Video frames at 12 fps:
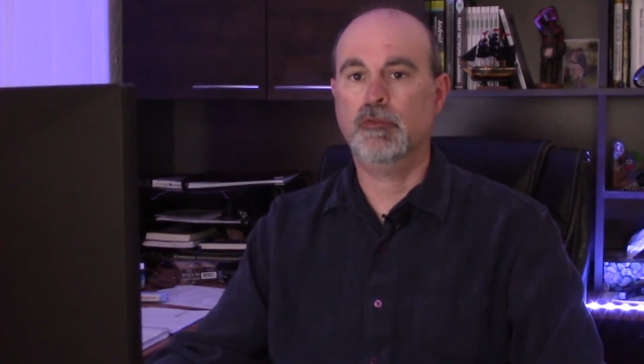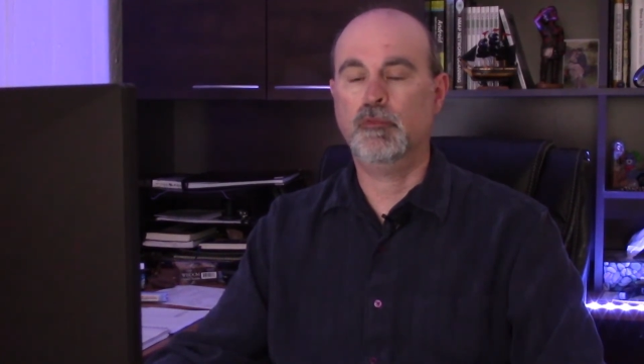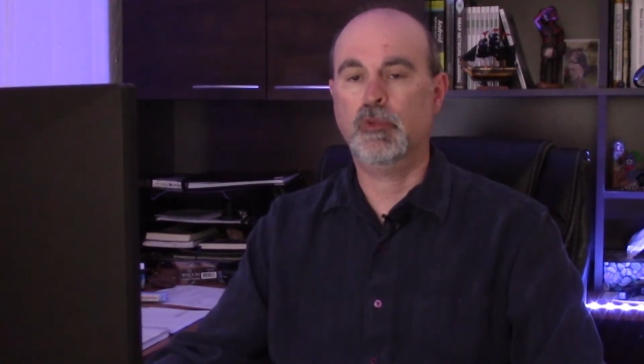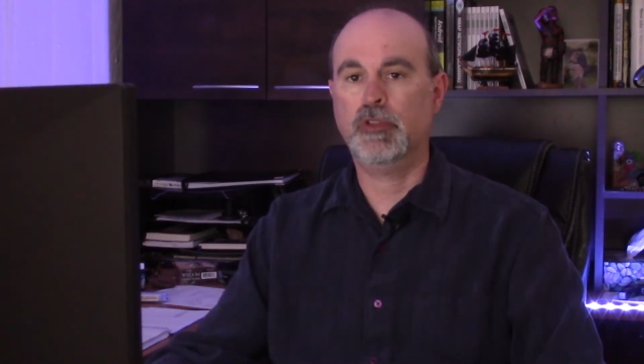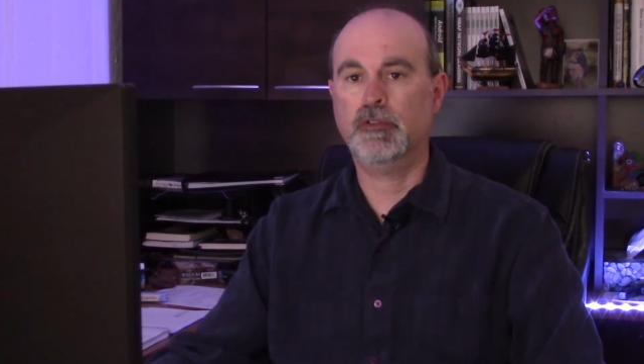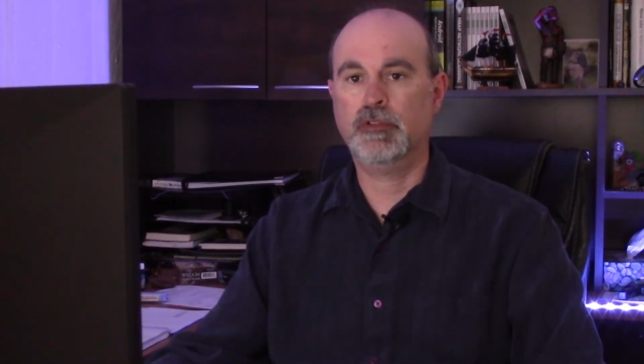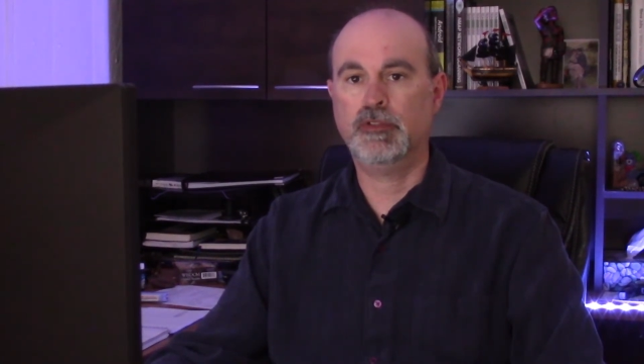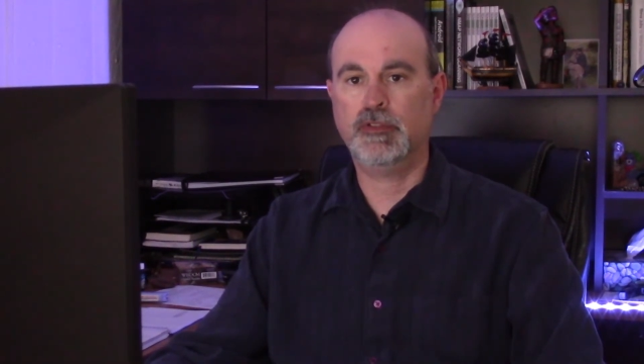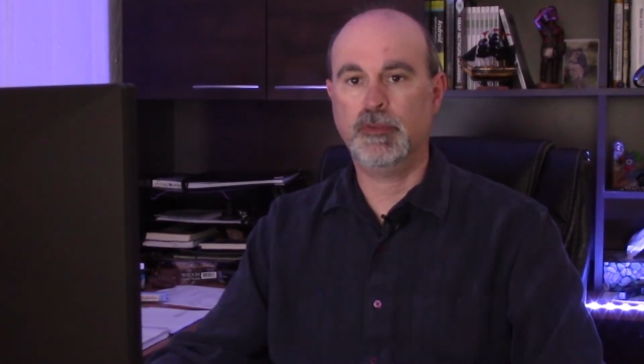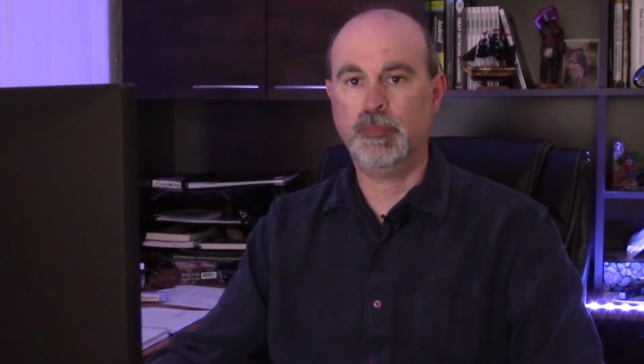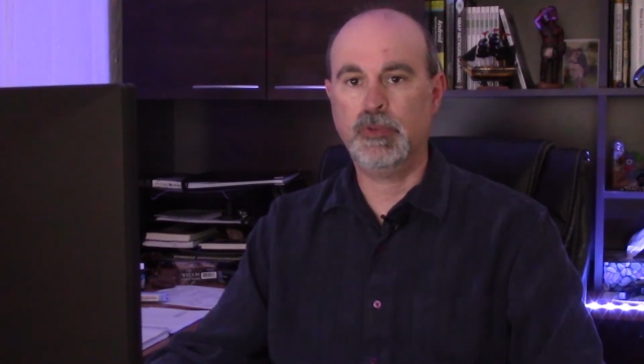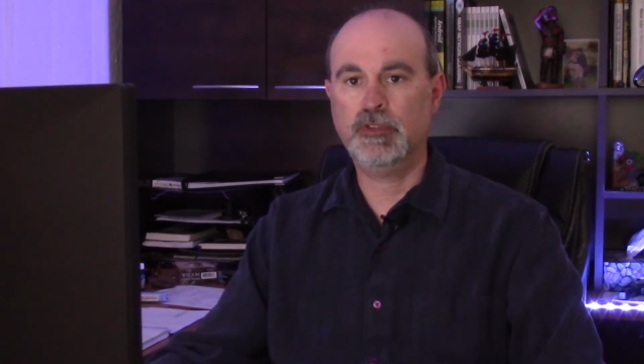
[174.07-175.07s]
whether it's
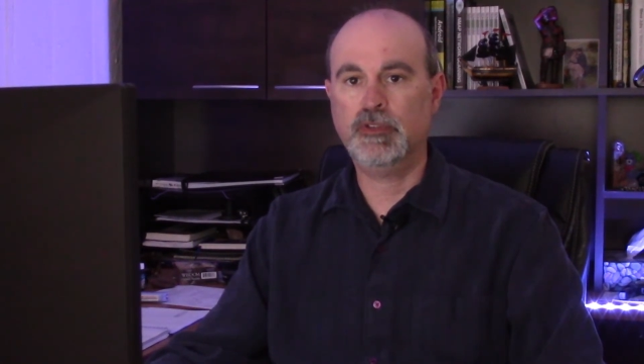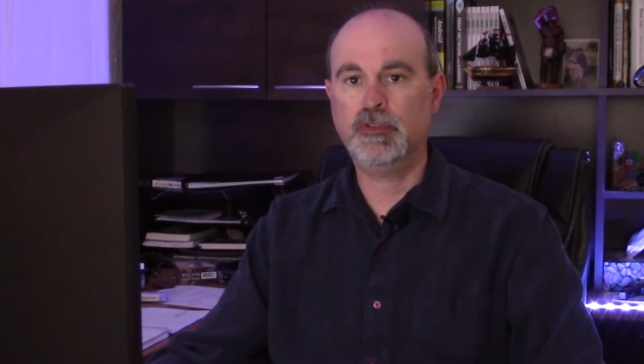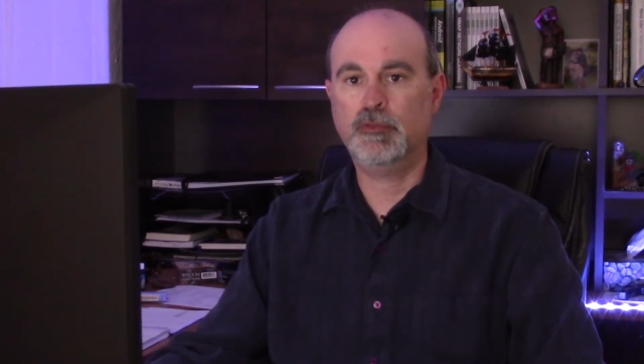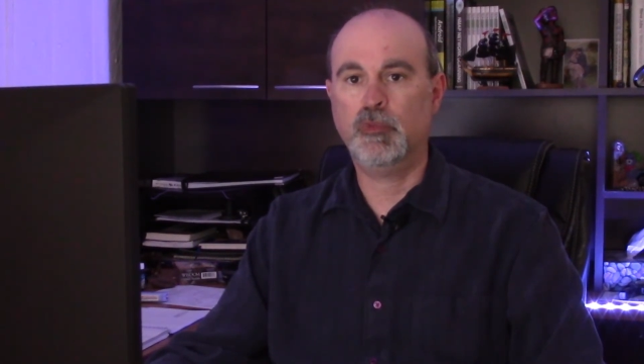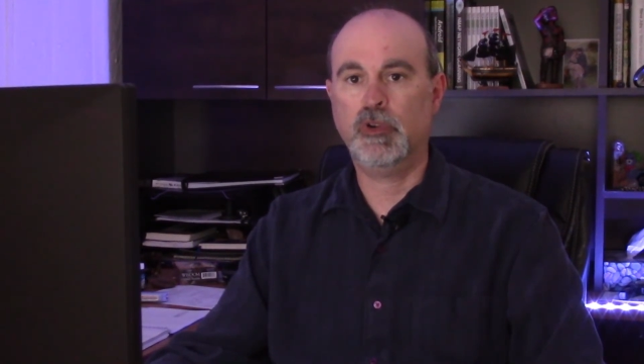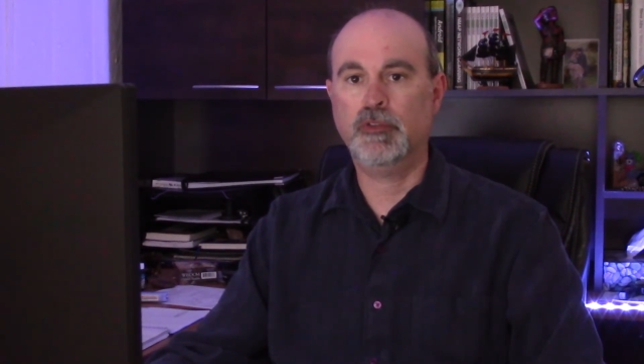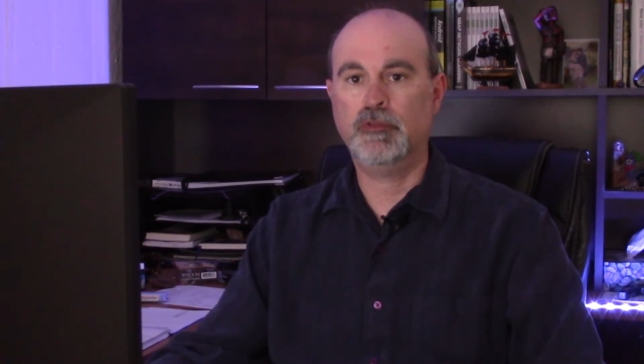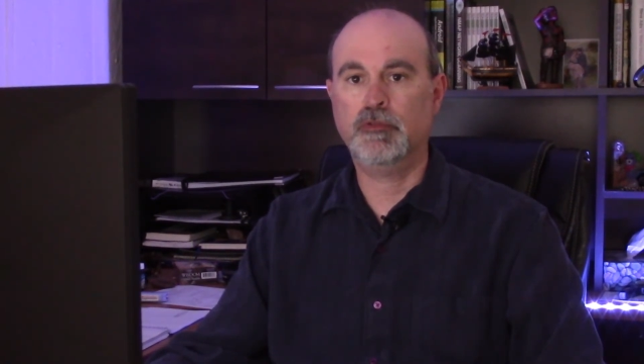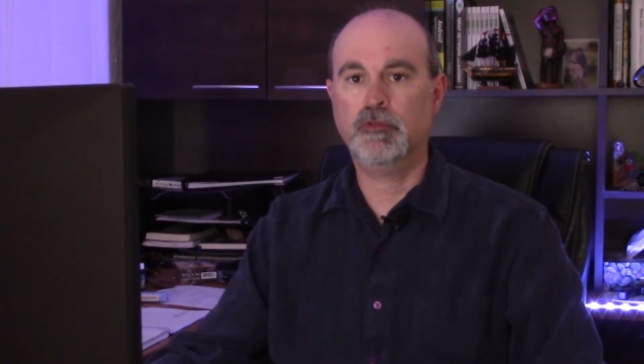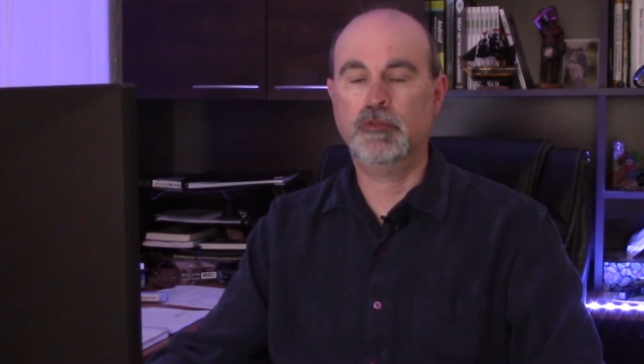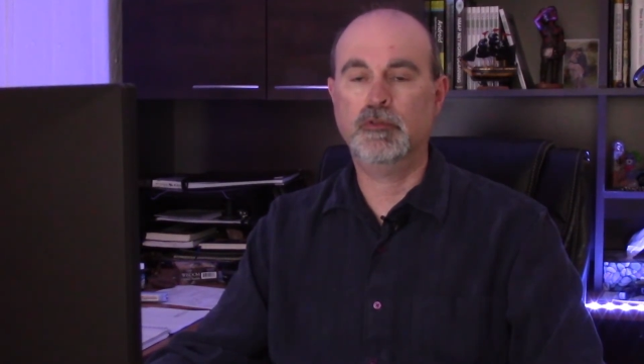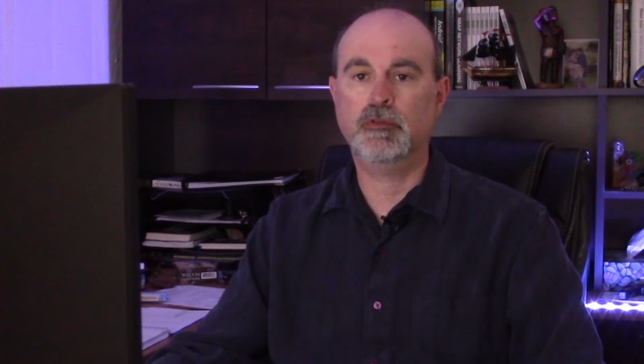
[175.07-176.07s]
the business one
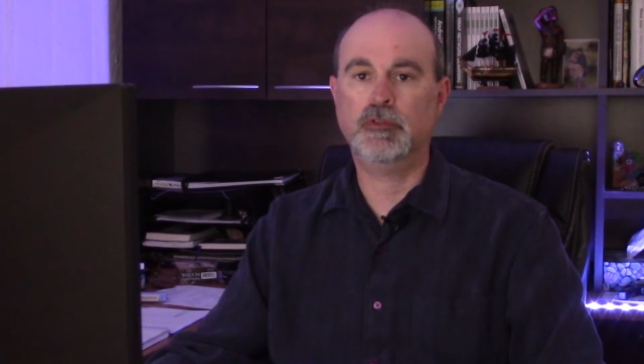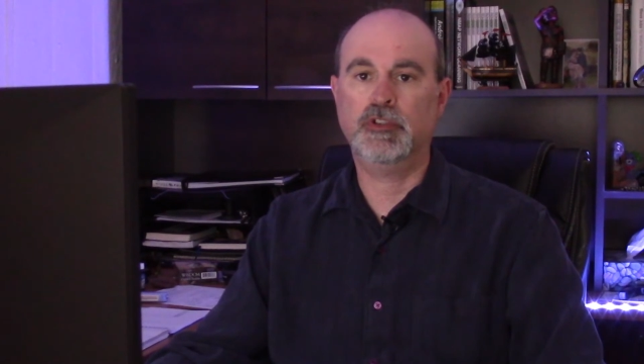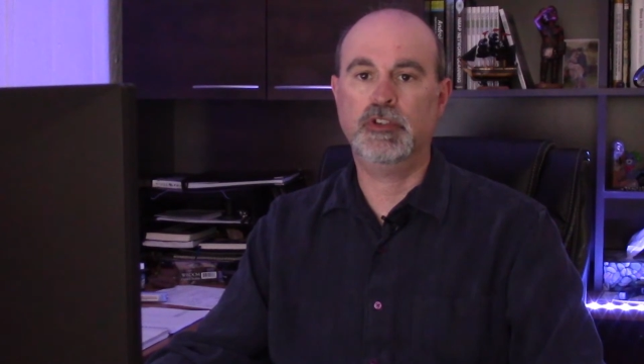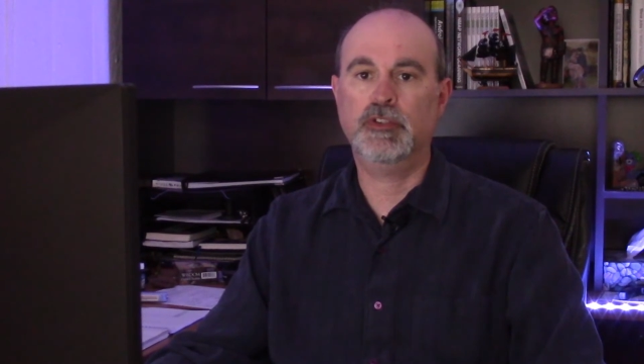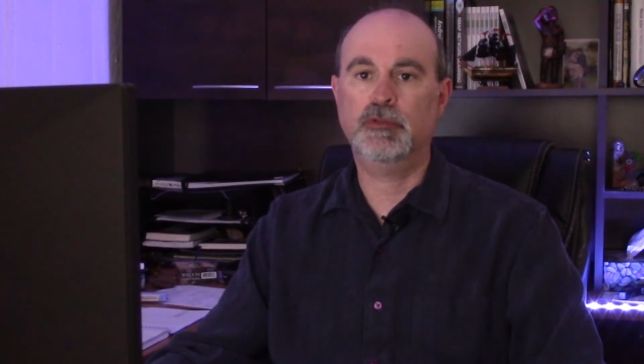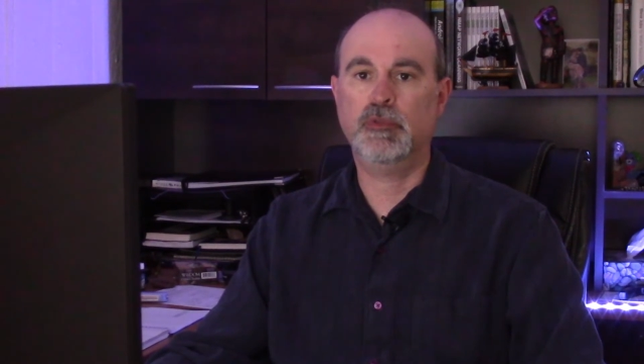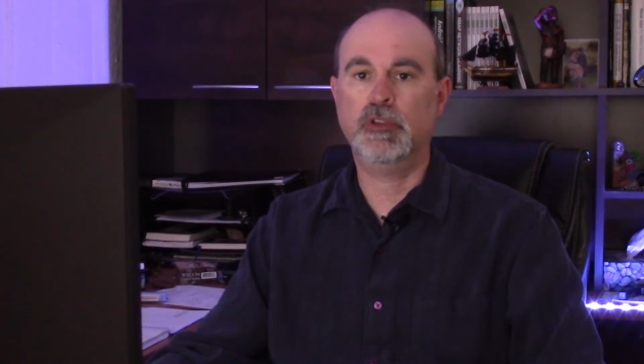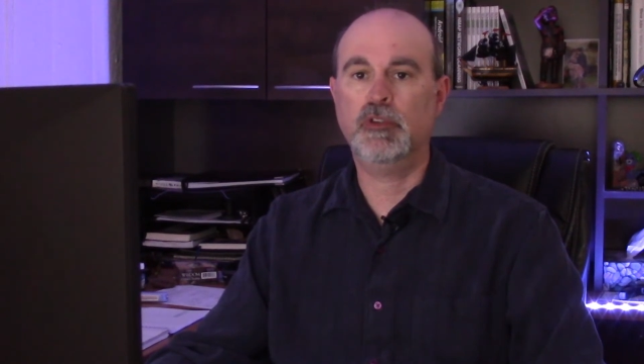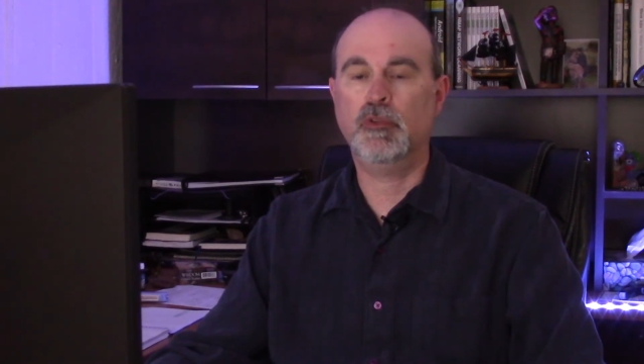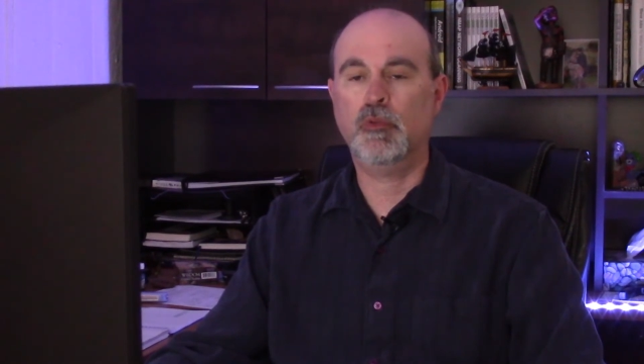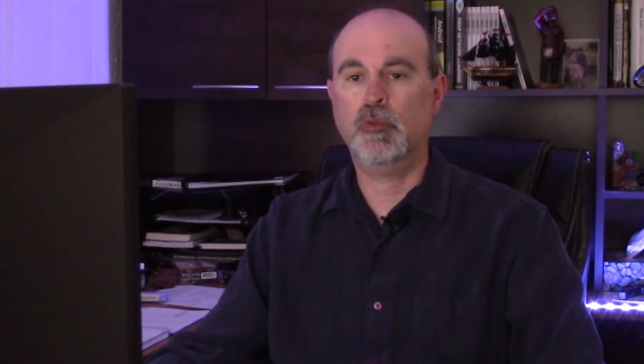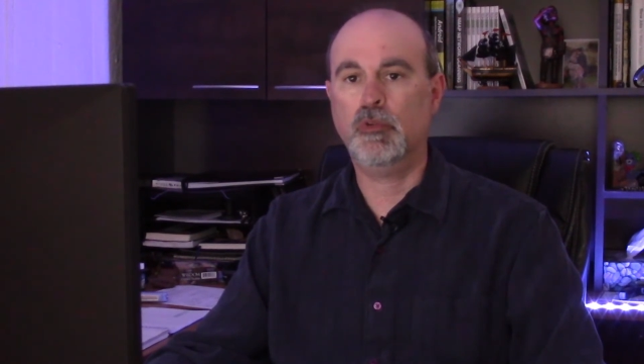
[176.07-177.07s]
through Google G Suite
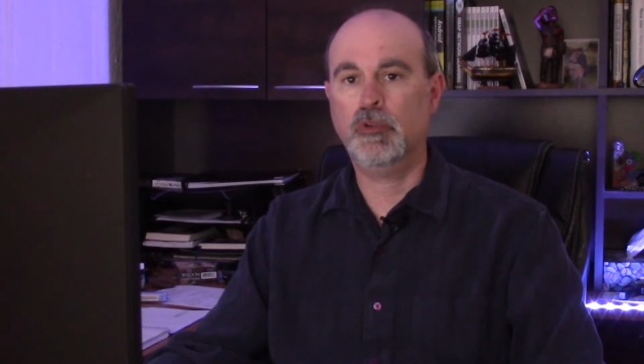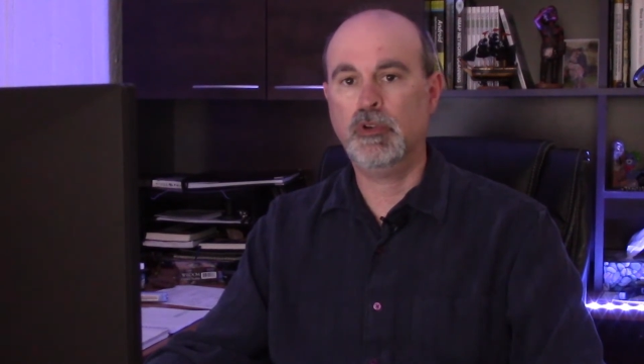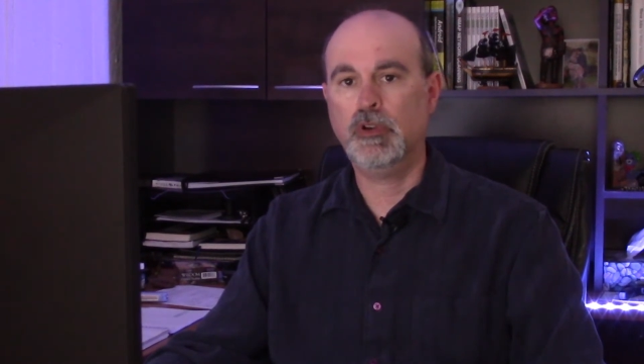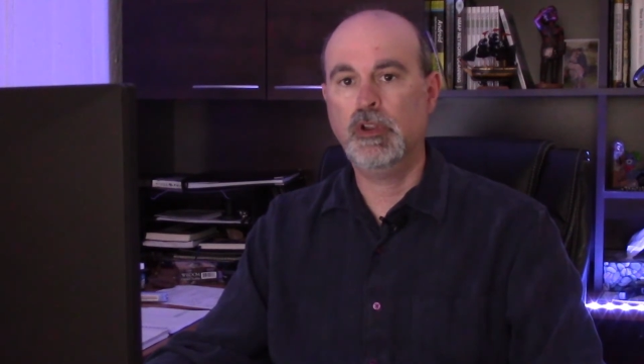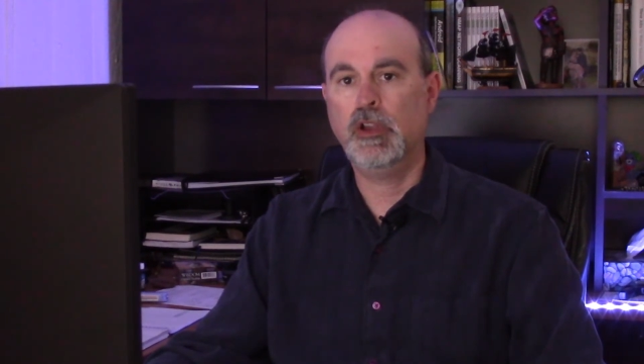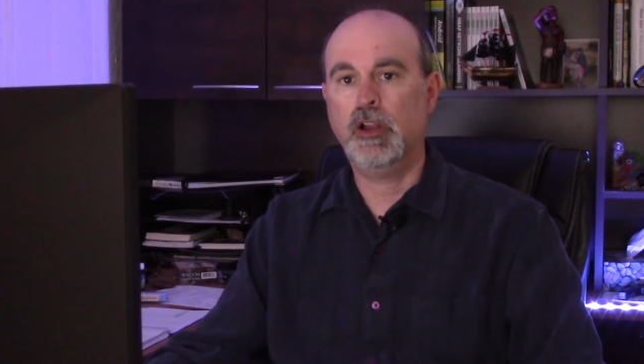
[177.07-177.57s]
or